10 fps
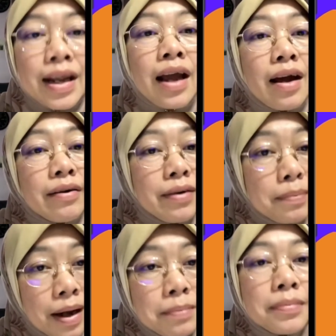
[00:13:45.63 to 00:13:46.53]

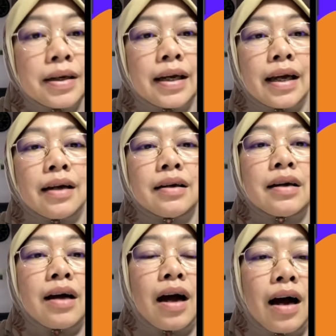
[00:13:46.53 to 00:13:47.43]
Remember,
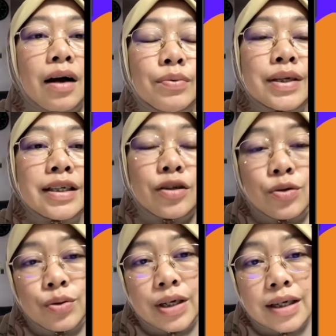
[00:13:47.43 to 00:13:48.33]
our
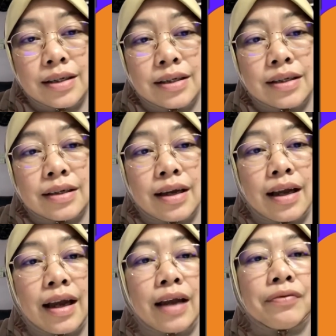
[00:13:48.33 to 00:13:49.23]
students
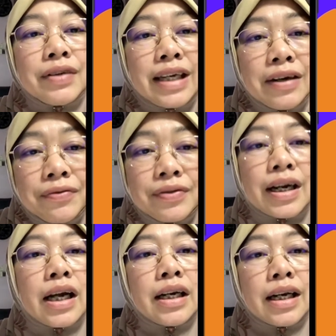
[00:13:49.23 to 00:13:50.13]
have
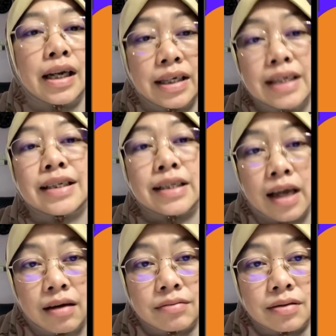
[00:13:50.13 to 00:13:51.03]
different learning
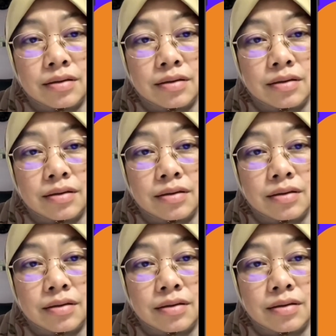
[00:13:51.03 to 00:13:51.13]
styles.